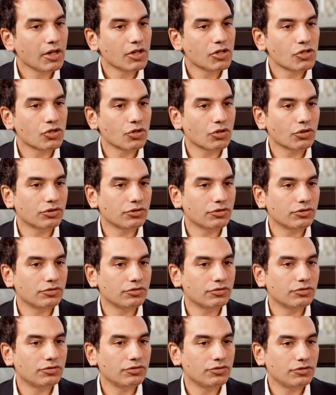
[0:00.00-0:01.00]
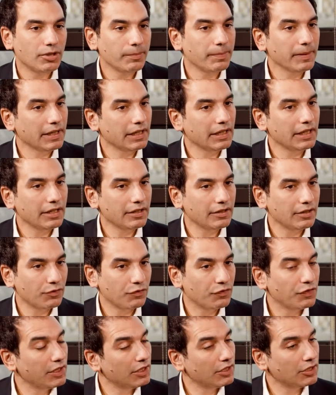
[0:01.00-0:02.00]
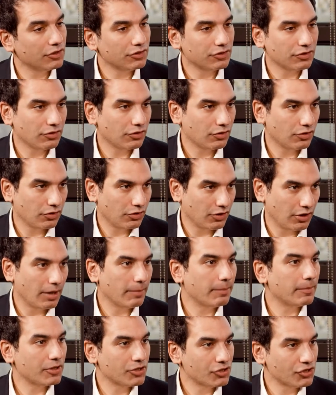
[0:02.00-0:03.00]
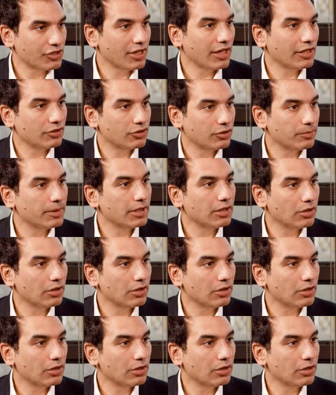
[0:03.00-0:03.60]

So, typically in the field, the numbers tend to be